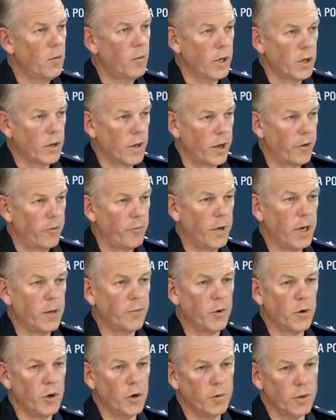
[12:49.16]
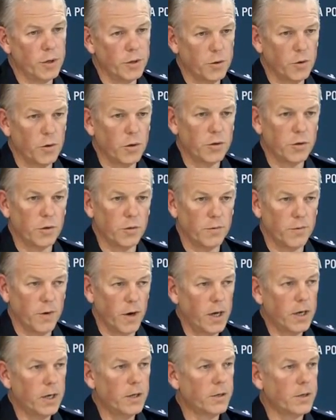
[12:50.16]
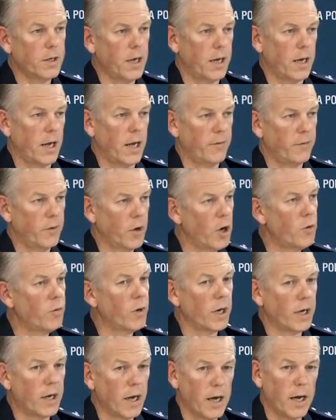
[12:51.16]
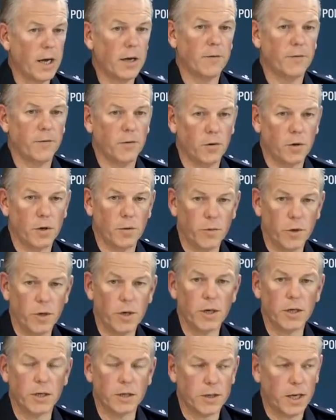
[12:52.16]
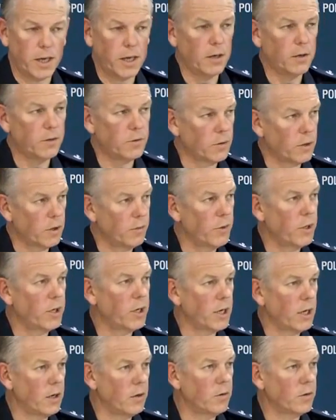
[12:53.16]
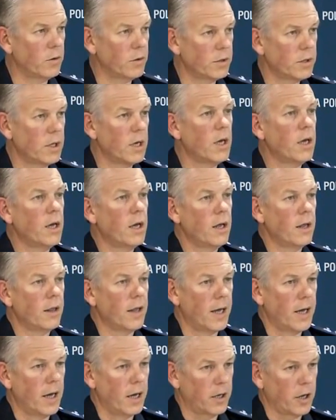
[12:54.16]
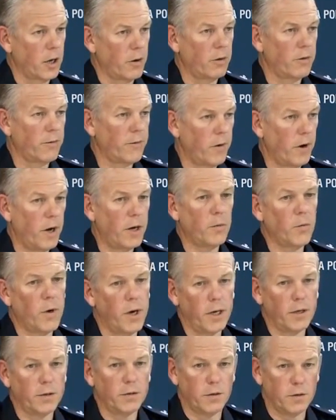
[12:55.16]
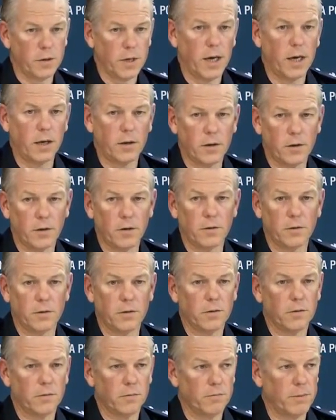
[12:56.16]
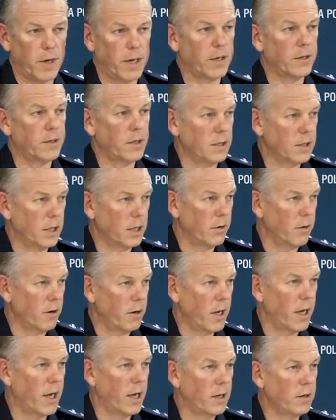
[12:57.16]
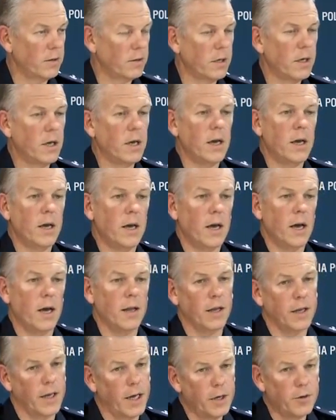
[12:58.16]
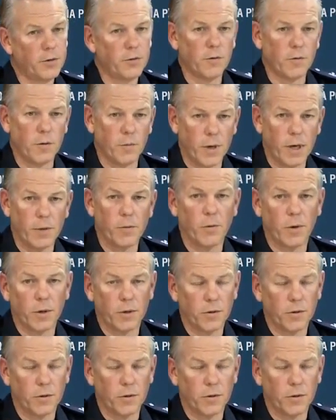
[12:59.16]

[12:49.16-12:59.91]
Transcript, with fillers: when you have people who resort to violence and have no regard for community standards or community laws, they are going to find ways to take those matters into their own hands. And the nature of the people